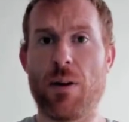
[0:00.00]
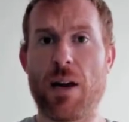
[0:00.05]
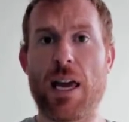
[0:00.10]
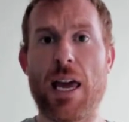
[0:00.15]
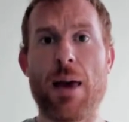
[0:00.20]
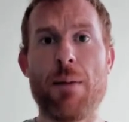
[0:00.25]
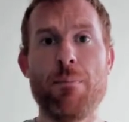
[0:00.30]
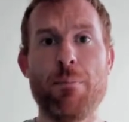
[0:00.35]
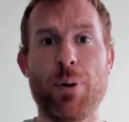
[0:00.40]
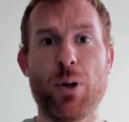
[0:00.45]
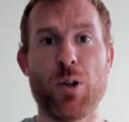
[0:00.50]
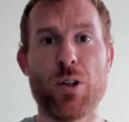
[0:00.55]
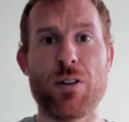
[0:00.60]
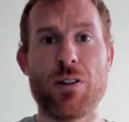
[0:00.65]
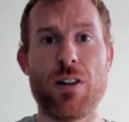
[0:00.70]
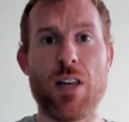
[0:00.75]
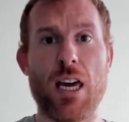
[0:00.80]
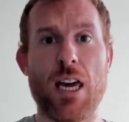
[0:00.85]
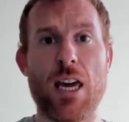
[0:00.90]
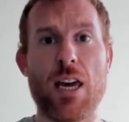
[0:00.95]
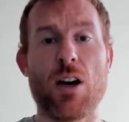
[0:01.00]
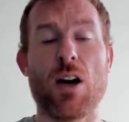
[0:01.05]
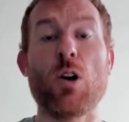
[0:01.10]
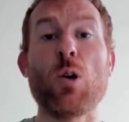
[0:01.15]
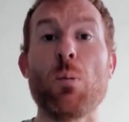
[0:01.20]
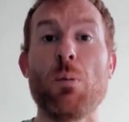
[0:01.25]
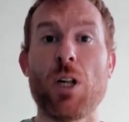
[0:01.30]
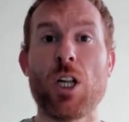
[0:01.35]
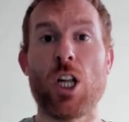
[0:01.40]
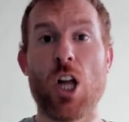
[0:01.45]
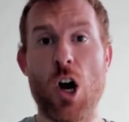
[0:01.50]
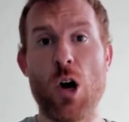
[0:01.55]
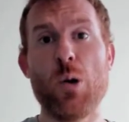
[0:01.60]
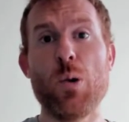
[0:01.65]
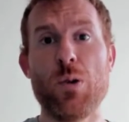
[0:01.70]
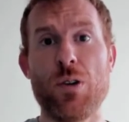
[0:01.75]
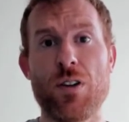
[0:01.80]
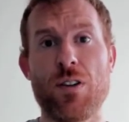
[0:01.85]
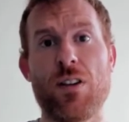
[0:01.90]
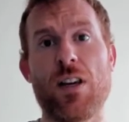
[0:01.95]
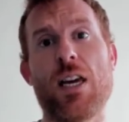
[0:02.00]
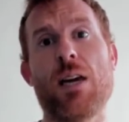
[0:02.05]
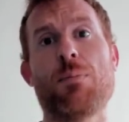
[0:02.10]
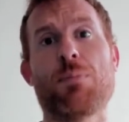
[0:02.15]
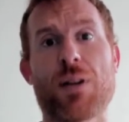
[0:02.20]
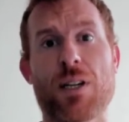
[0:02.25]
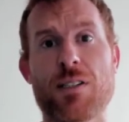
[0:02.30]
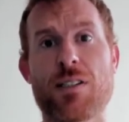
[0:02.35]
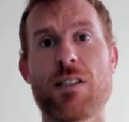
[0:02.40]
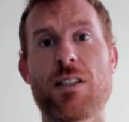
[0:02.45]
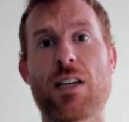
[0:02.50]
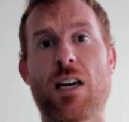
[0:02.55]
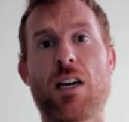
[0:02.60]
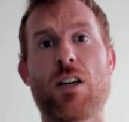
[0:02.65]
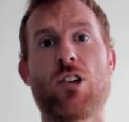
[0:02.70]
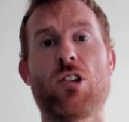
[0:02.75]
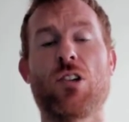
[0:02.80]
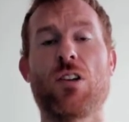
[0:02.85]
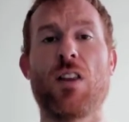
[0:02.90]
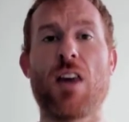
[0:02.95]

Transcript: upload the presentation,